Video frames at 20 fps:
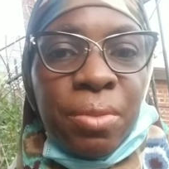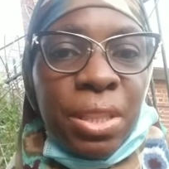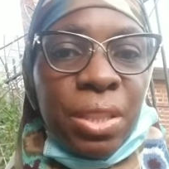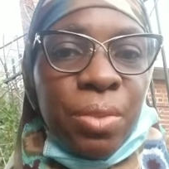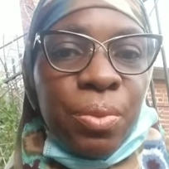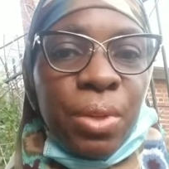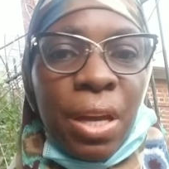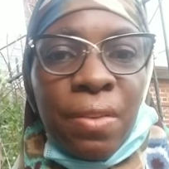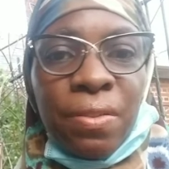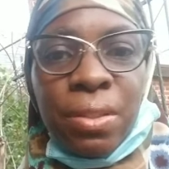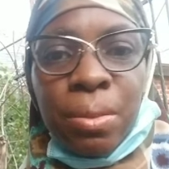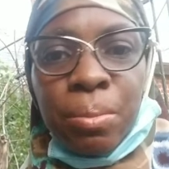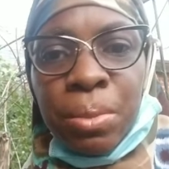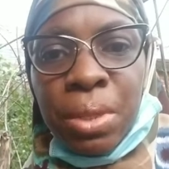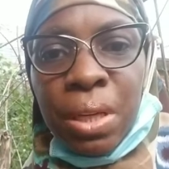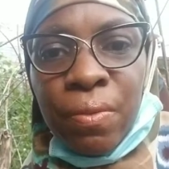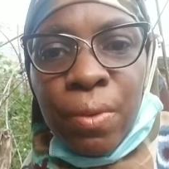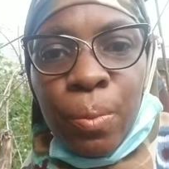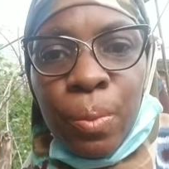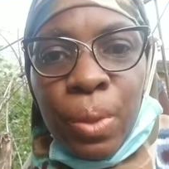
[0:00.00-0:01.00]
Plus, we have some
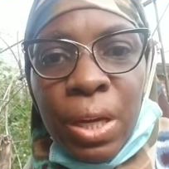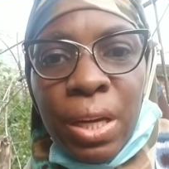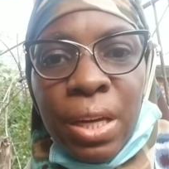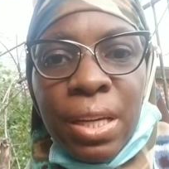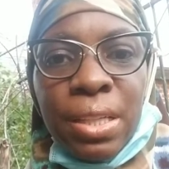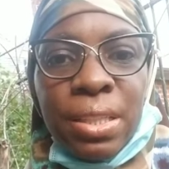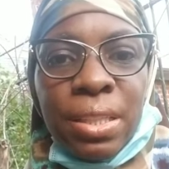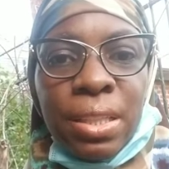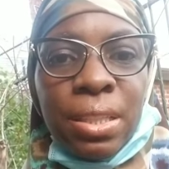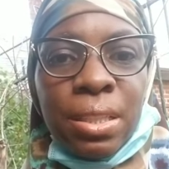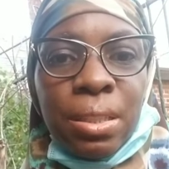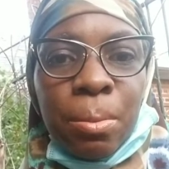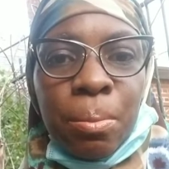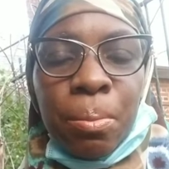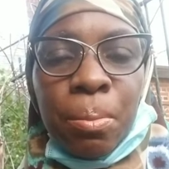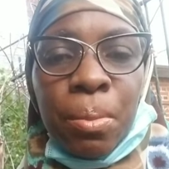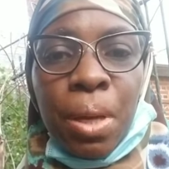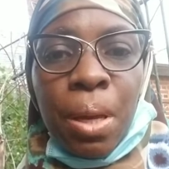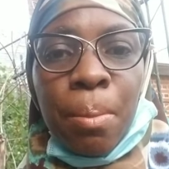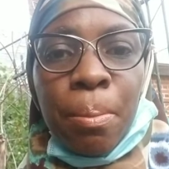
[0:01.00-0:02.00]
giveaways and
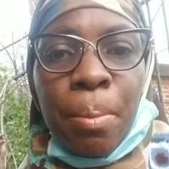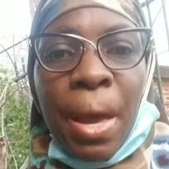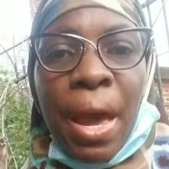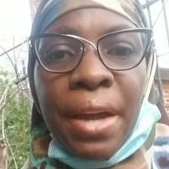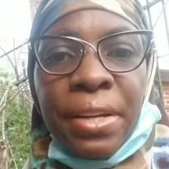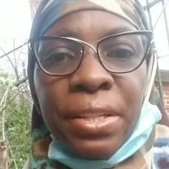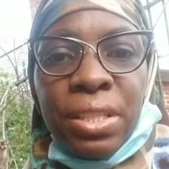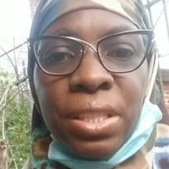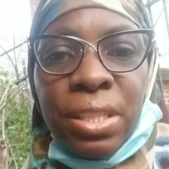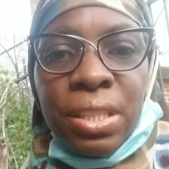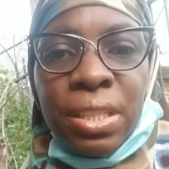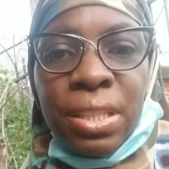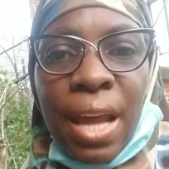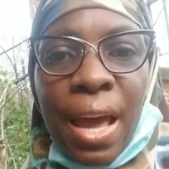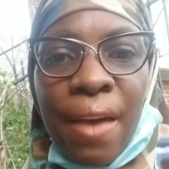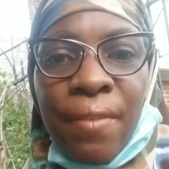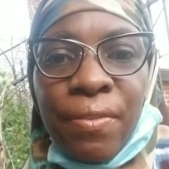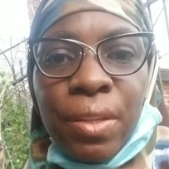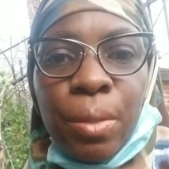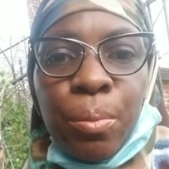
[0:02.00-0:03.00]
some packages that
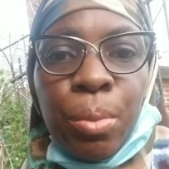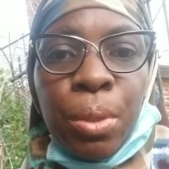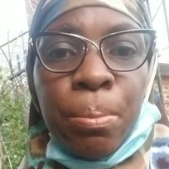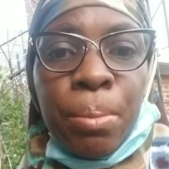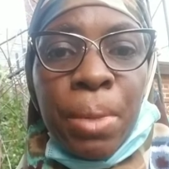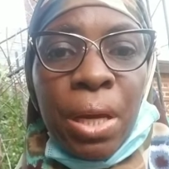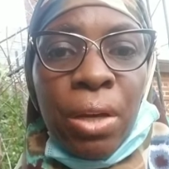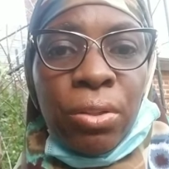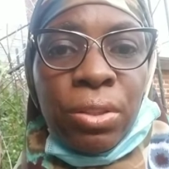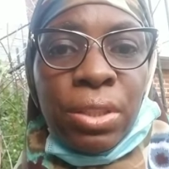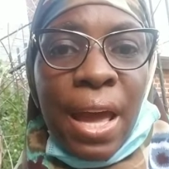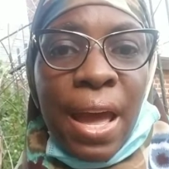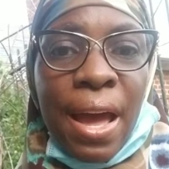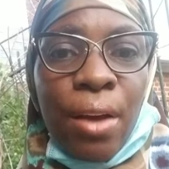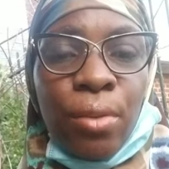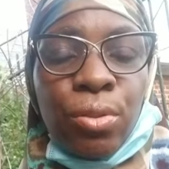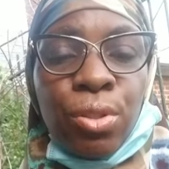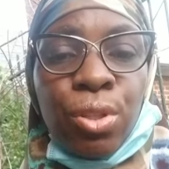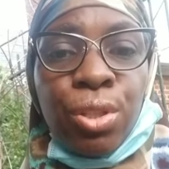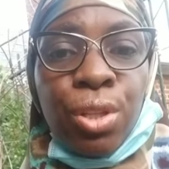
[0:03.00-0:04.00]
have to be mailed
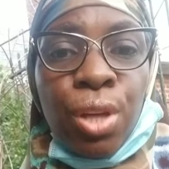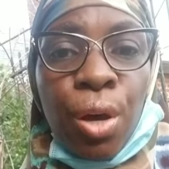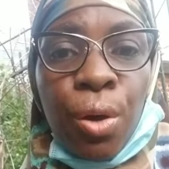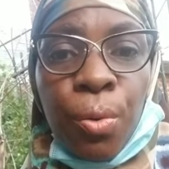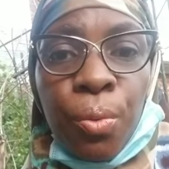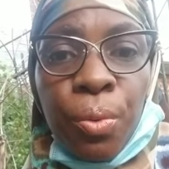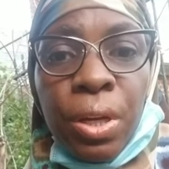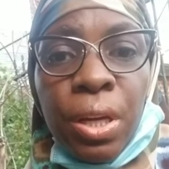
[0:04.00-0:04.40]
out. So,